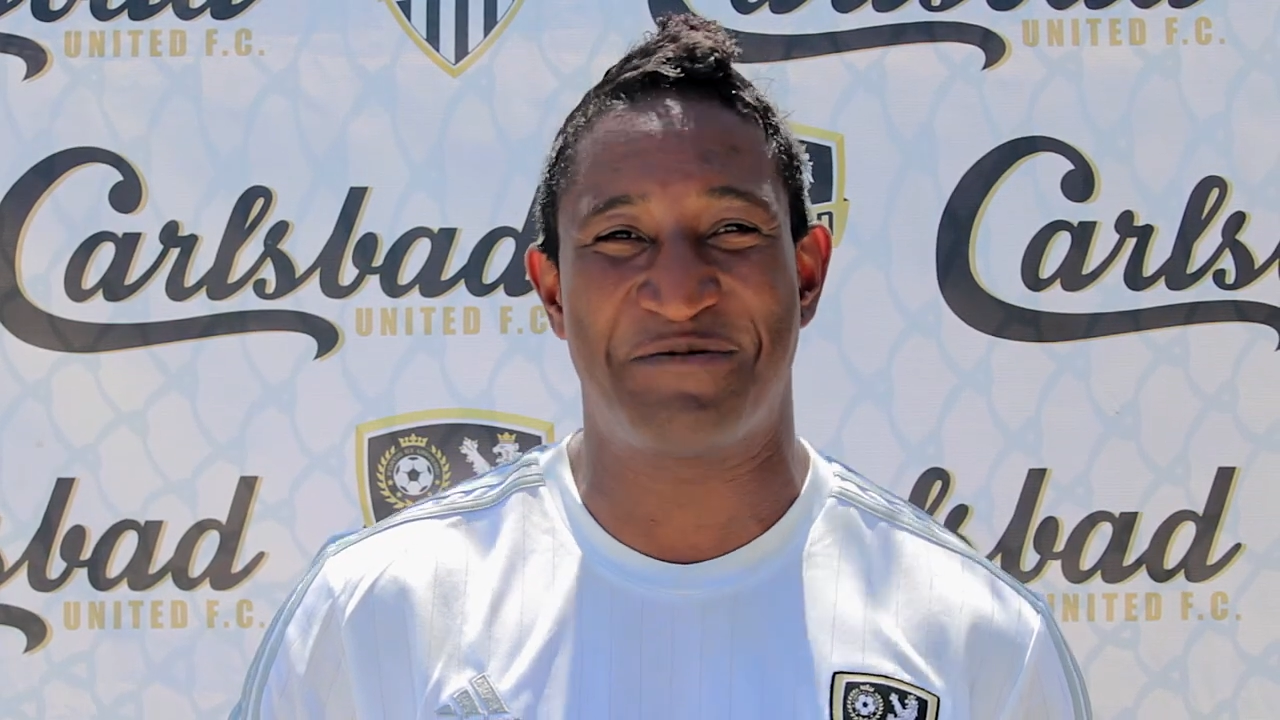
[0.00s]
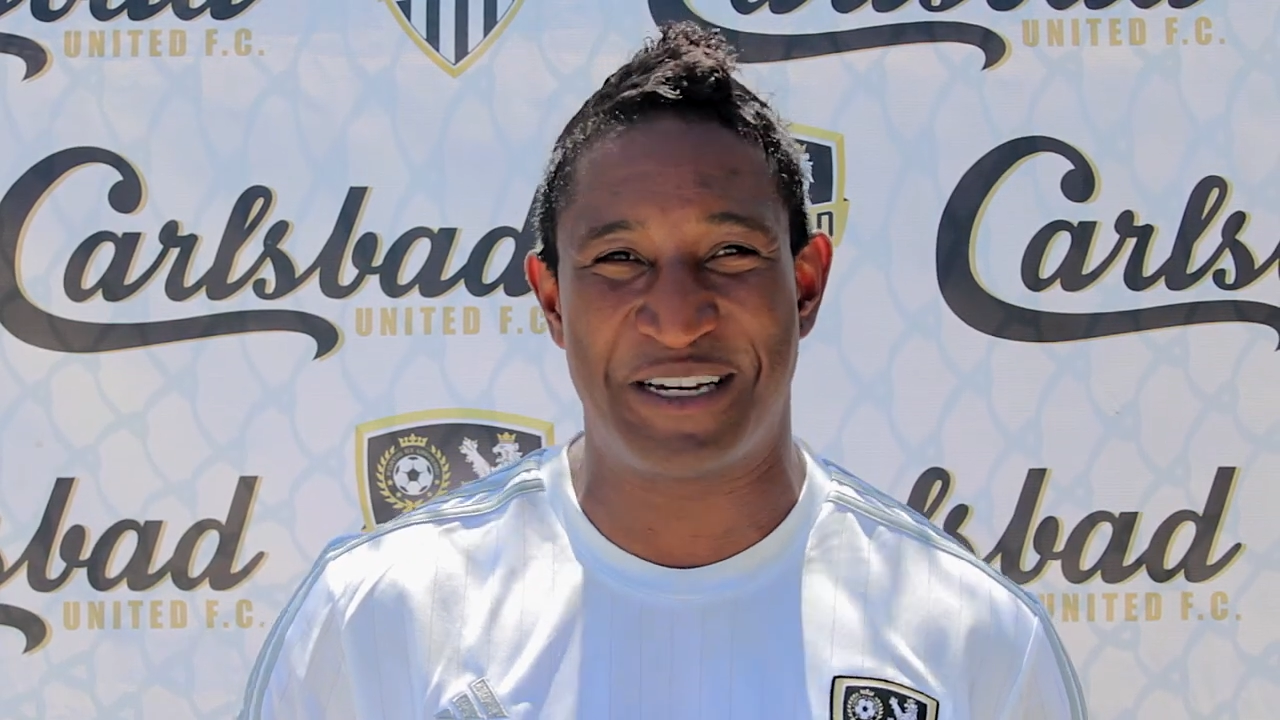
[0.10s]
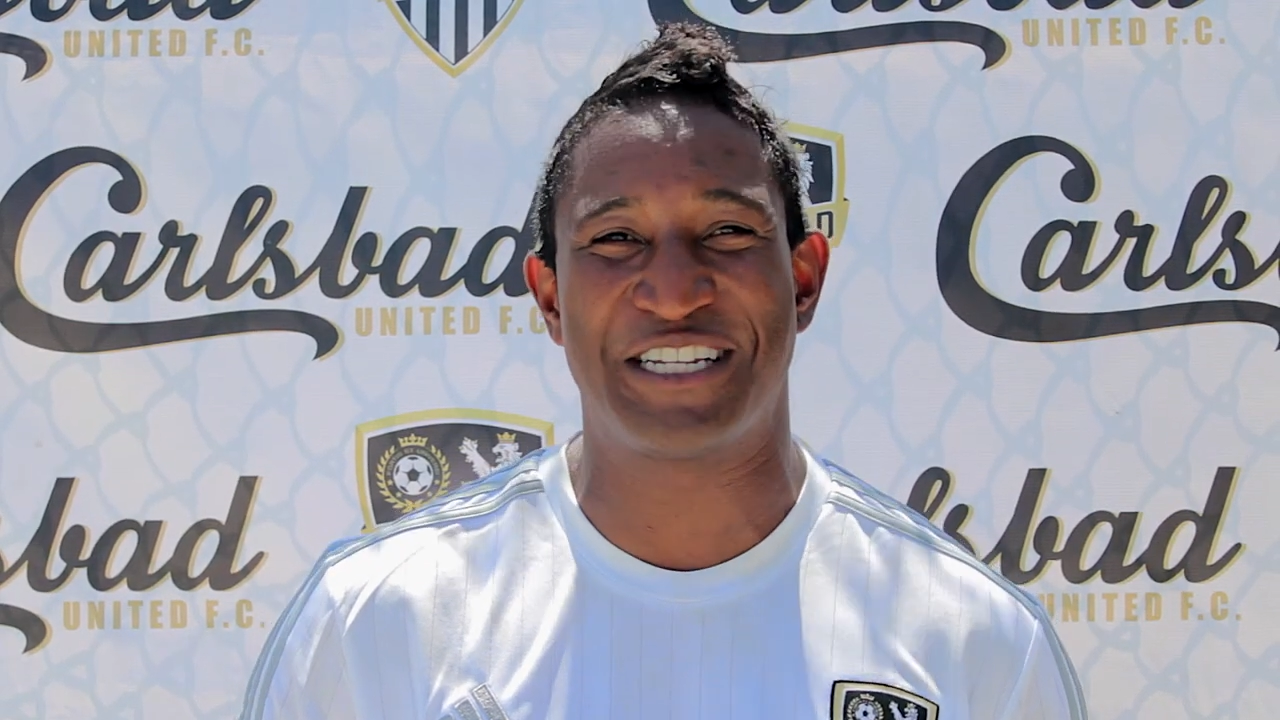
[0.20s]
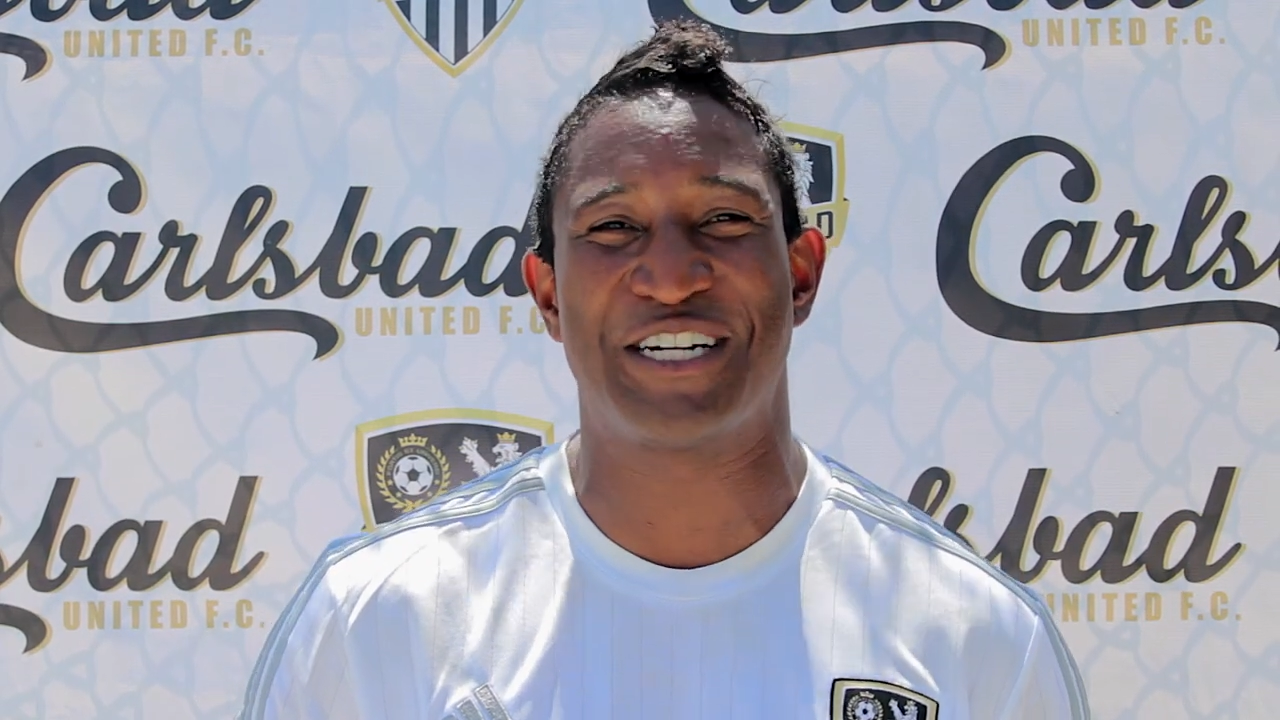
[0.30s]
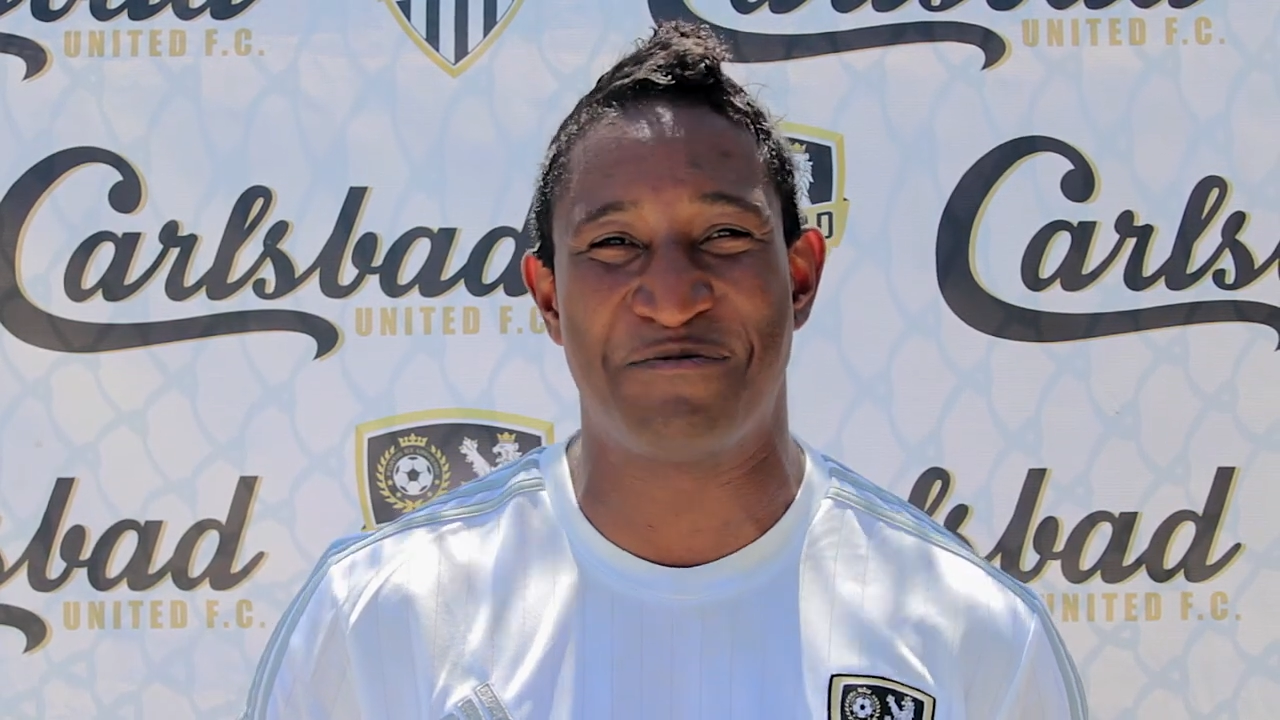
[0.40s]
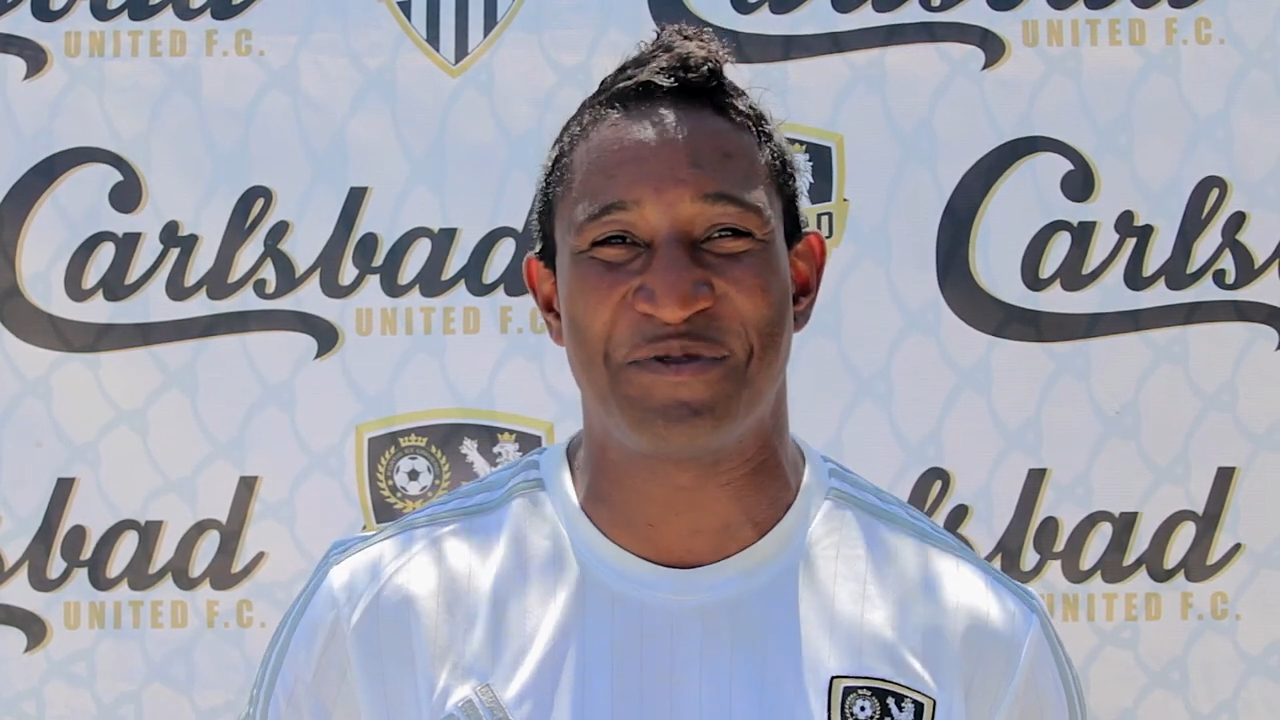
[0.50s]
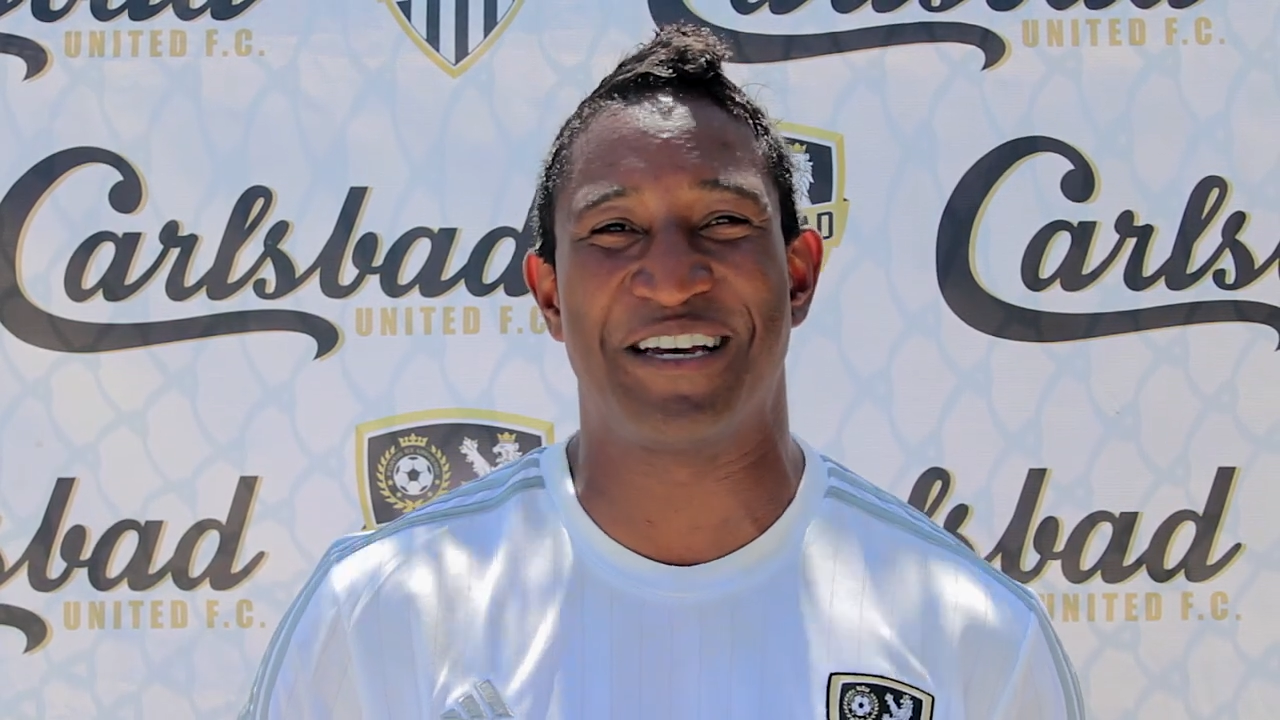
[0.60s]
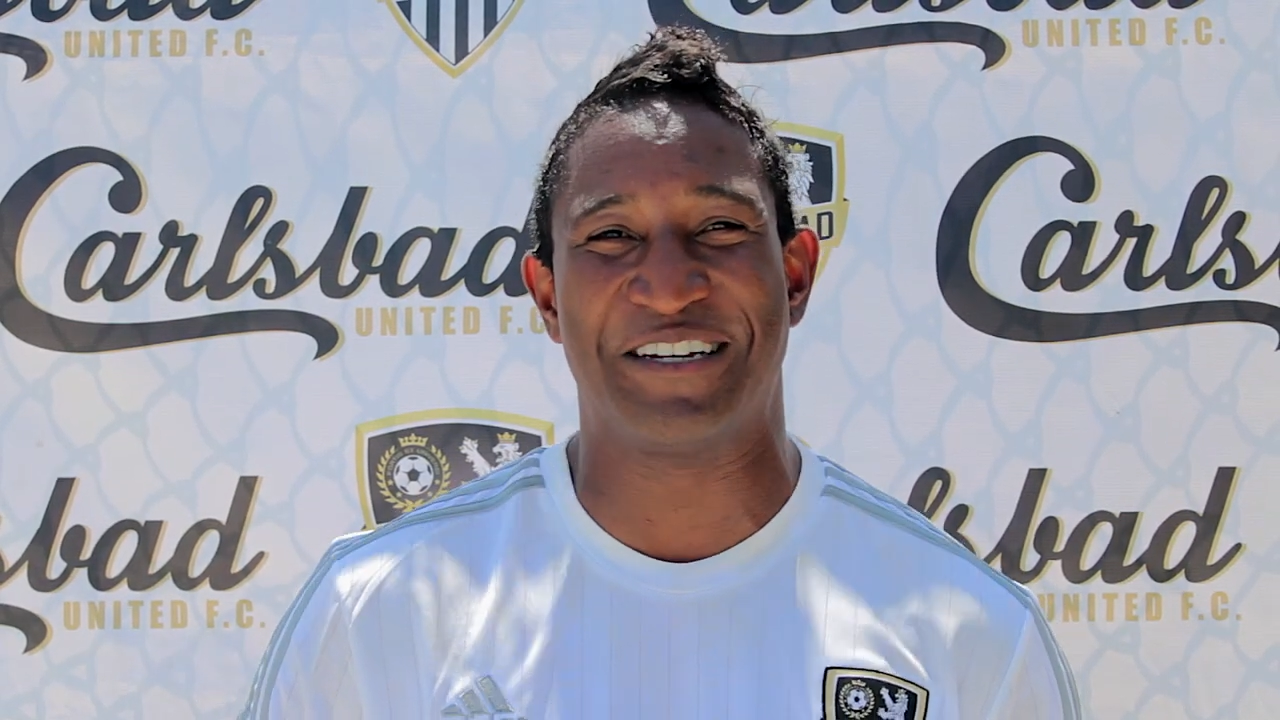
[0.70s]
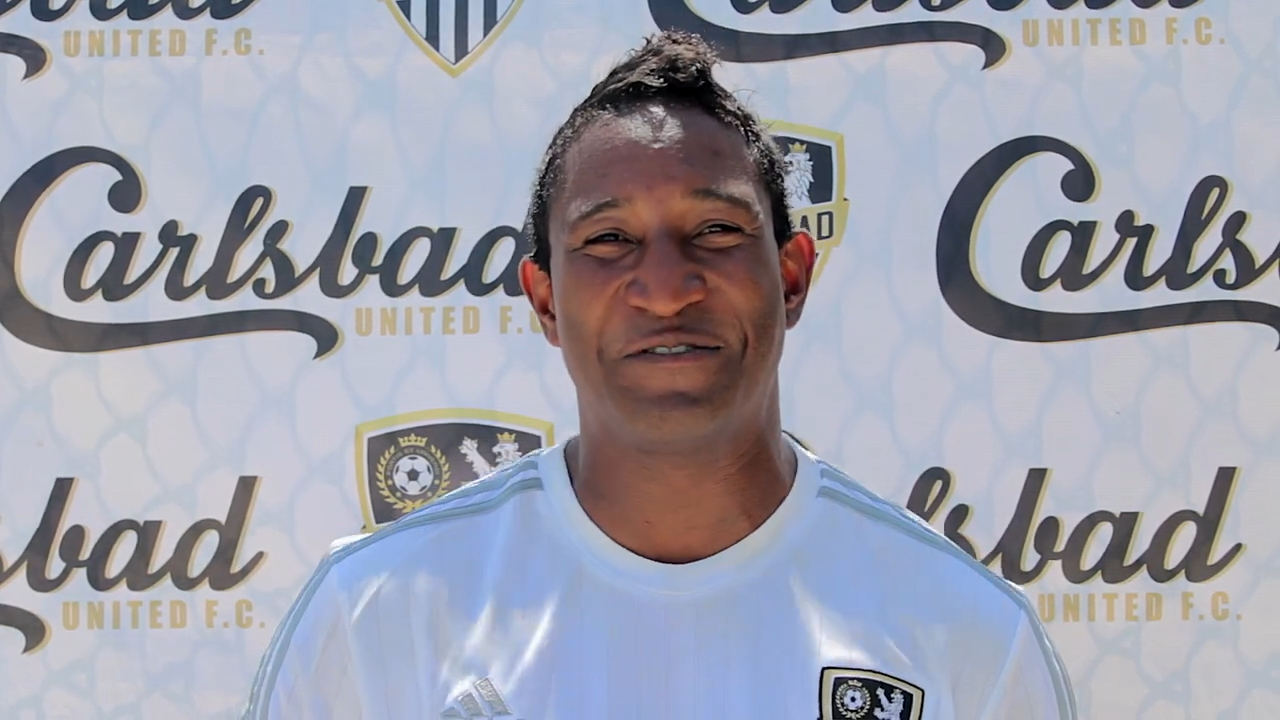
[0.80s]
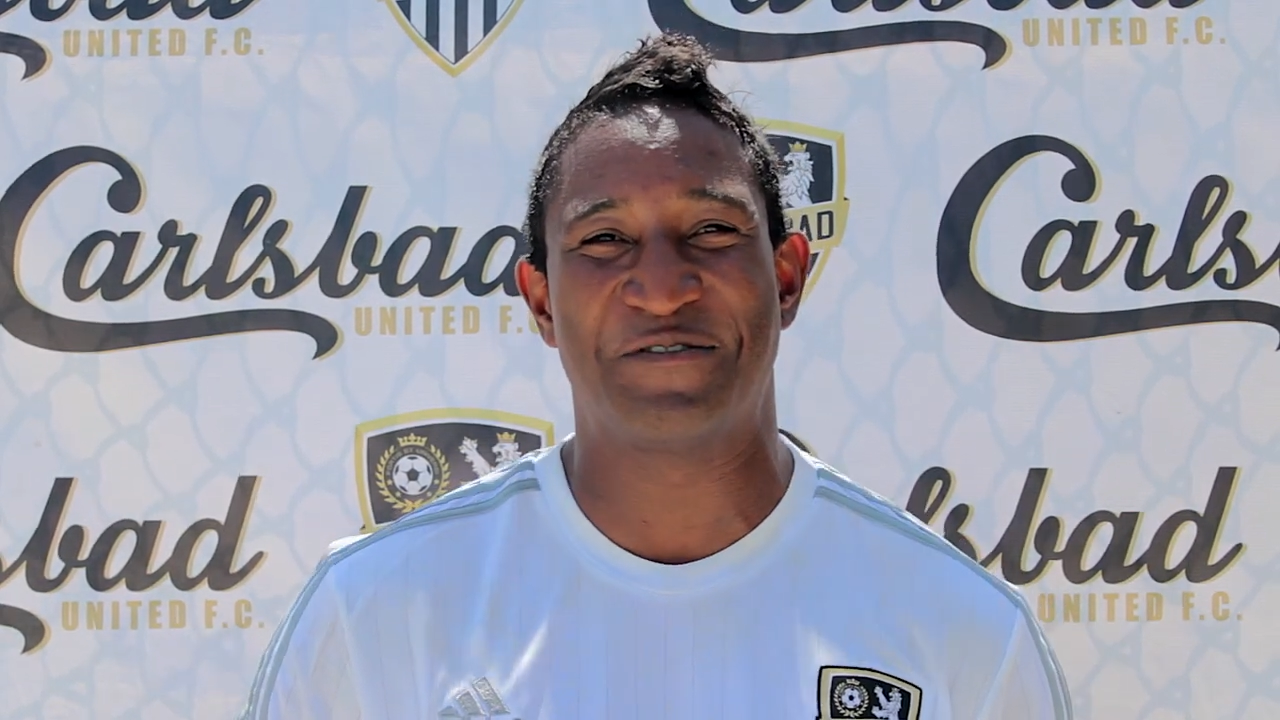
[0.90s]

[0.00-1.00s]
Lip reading: being a chimp, yeah.